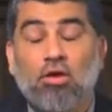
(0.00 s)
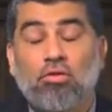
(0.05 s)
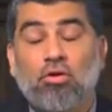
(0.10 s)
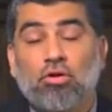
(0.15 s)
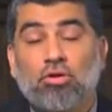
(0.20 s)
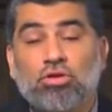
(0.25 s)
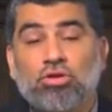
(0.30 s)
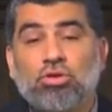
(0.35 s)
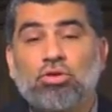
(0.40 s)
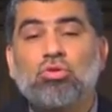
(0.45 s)

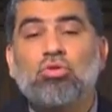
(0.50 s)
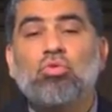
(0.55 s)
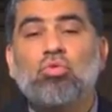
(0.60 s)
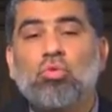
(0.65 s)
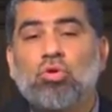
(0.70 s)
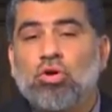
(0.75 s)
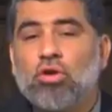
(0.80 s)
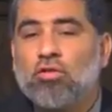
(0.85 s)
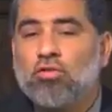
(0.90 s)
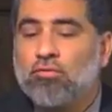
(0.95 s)
there are two
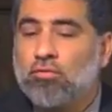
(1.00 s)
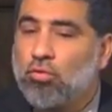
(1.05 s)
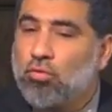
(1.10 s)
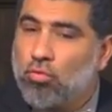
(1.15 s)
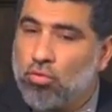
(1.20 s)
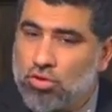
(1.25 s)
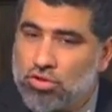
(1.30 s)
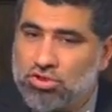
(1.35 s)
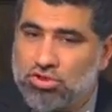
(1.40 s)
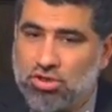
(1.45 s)
words
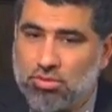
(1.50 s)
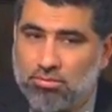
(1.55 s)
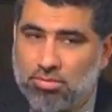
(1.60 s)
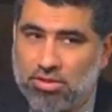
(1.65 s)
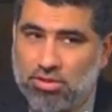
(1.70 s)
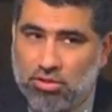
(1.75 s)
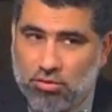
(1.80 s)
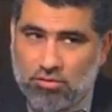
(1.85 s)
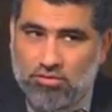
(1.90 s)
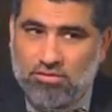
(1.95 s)
for
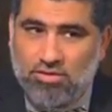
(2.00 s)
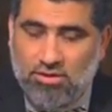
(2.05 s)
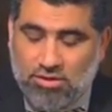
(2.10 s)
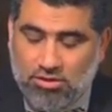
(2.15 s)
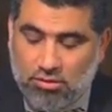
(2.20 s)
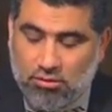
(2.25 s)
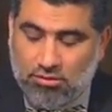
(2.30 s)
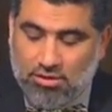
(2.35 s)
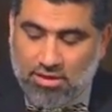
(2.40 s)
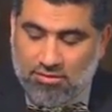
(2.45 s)
worship used in
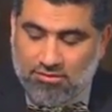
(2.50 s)
the New